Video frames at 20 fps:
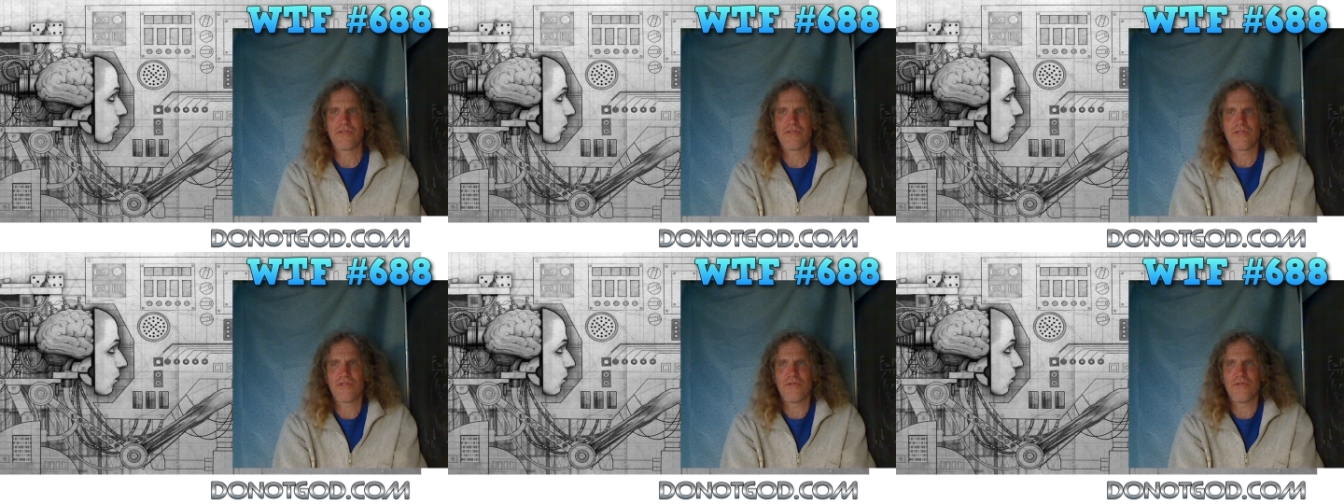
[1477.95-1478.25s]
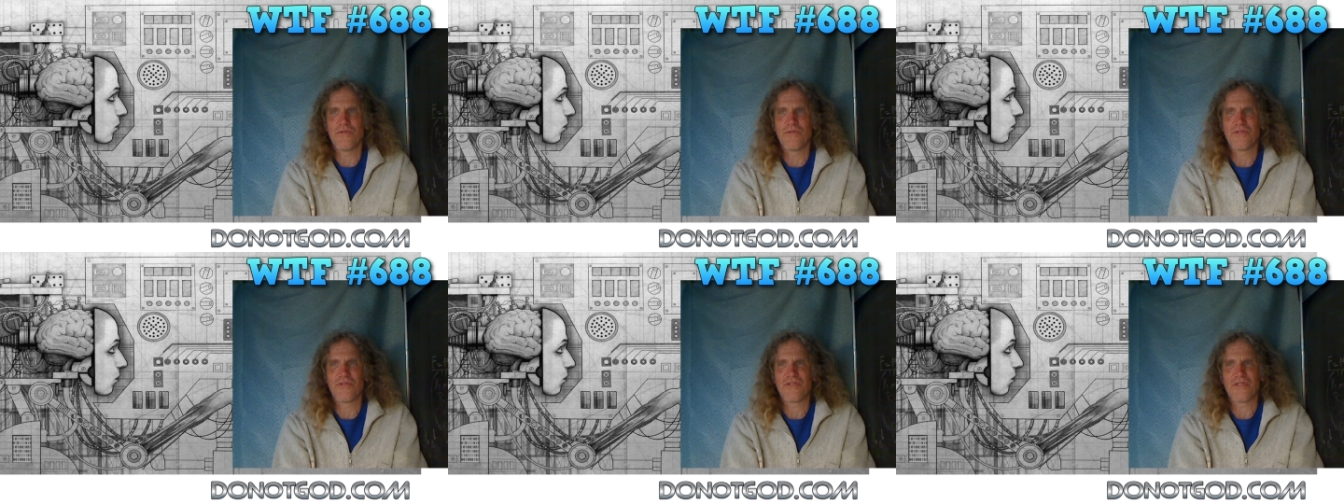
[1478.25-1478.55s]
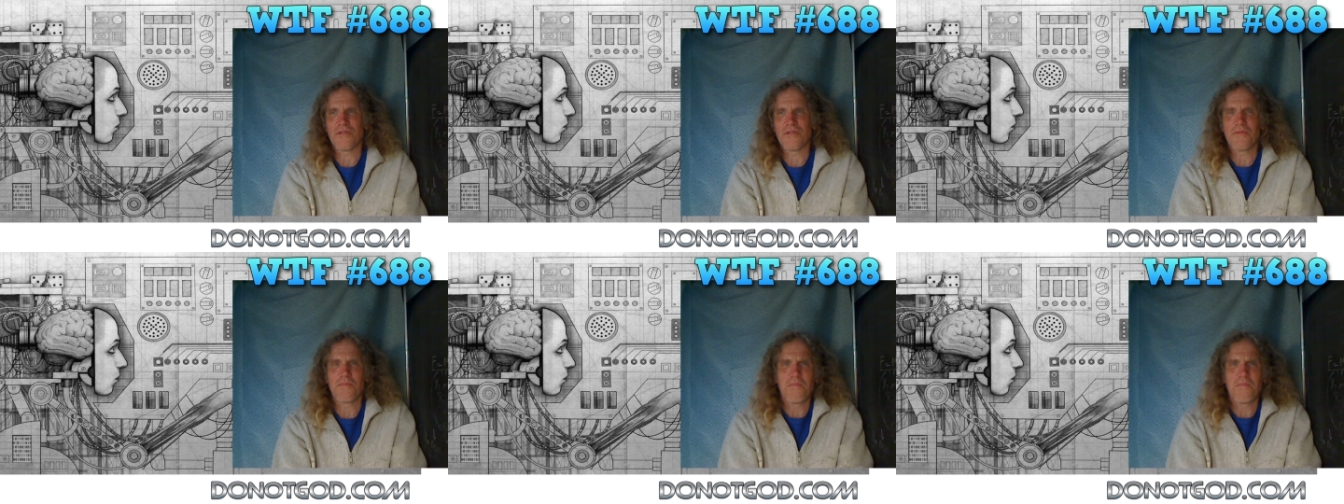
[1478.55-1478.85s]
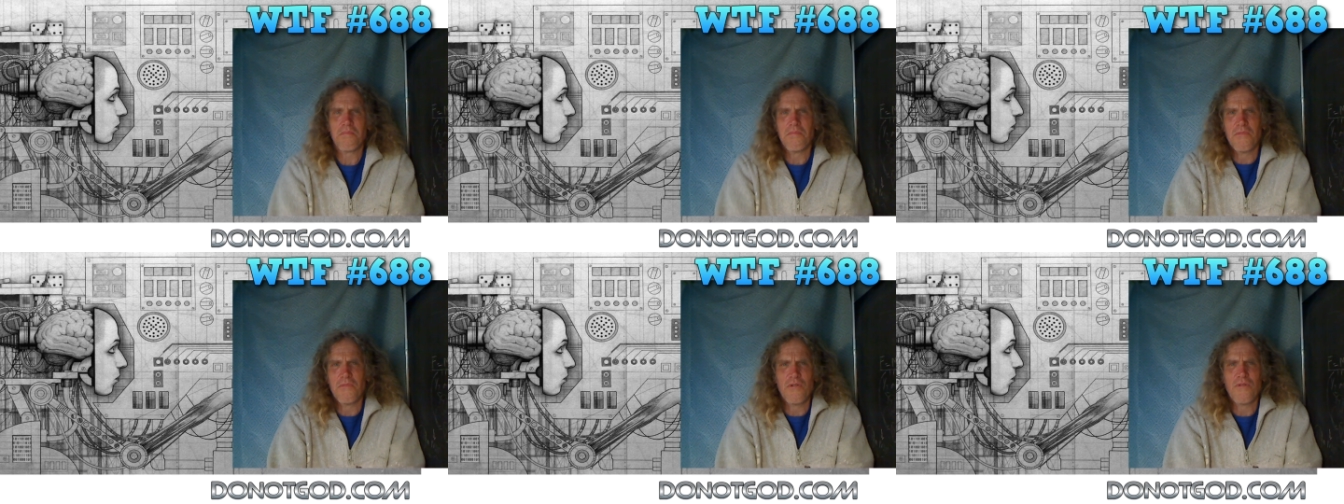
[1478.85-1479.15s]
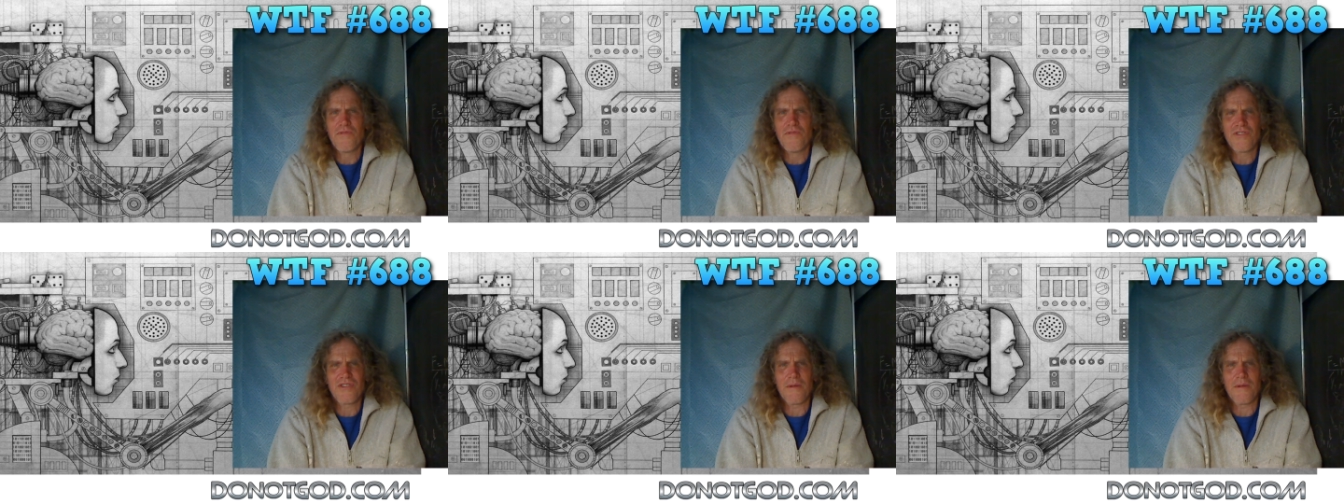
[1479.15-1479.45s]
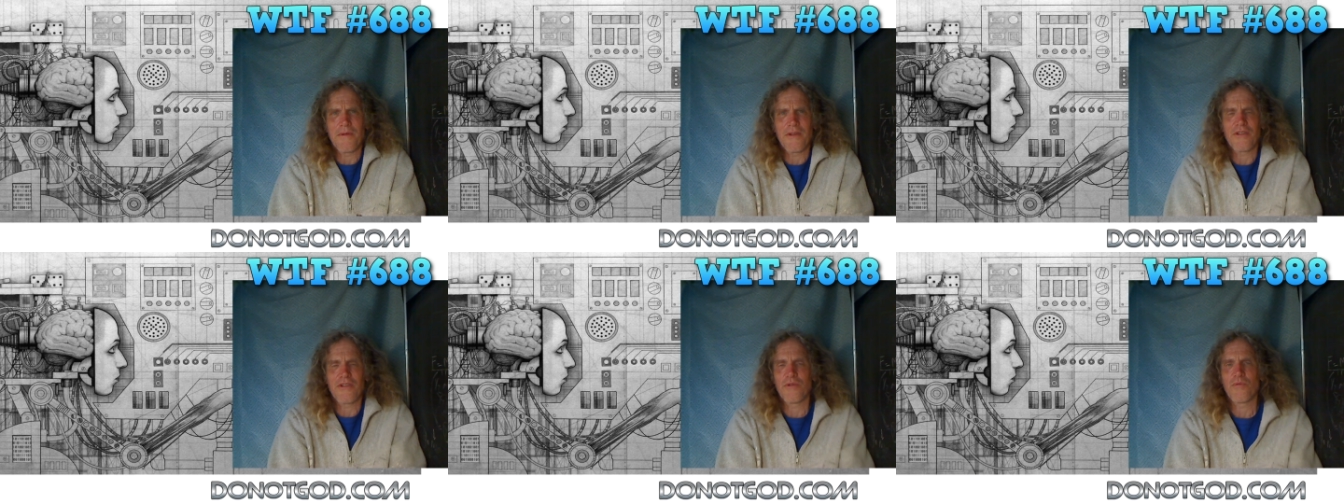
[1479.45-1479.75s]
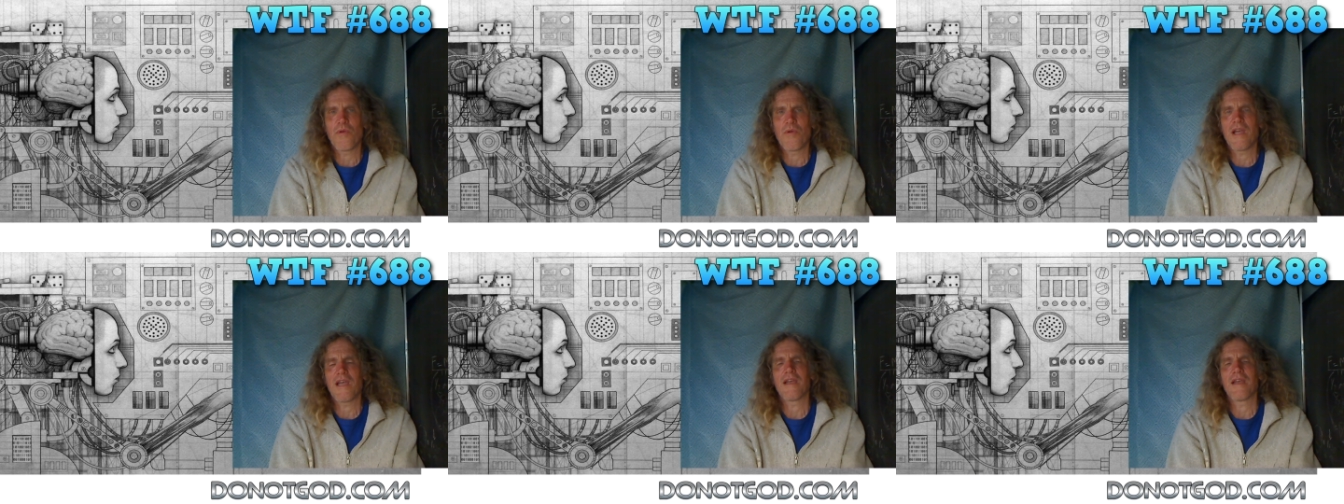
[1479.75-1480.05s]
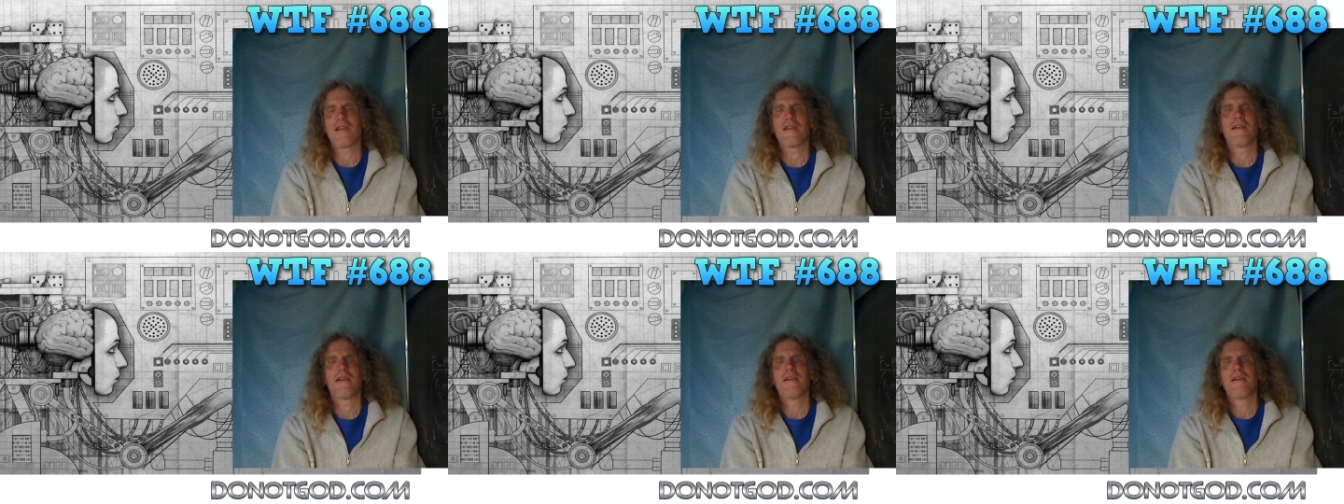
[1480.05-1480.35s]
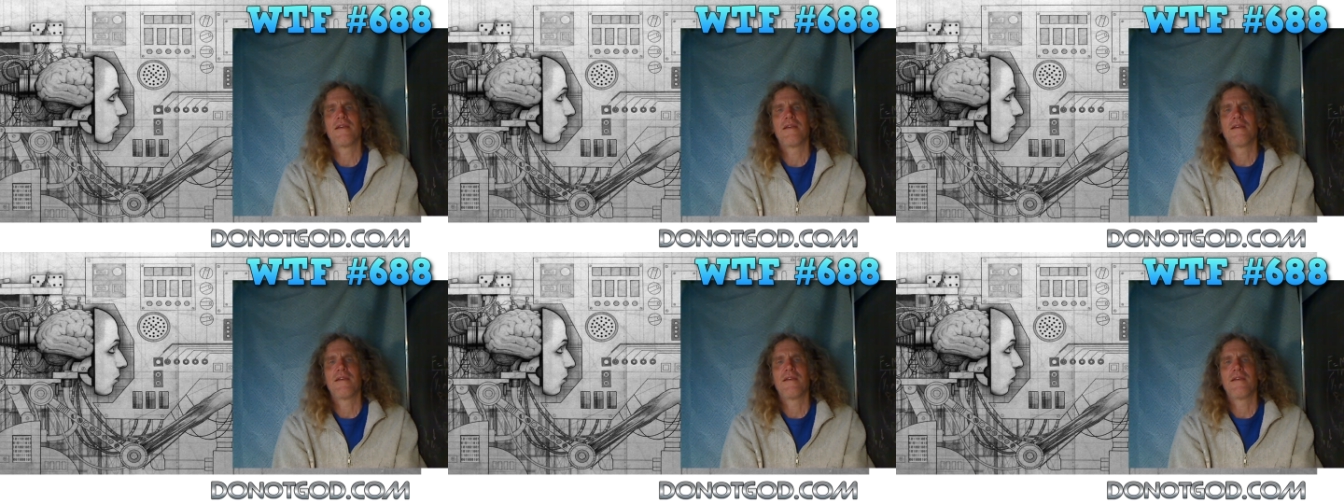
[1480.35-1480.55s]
choose to move some other way.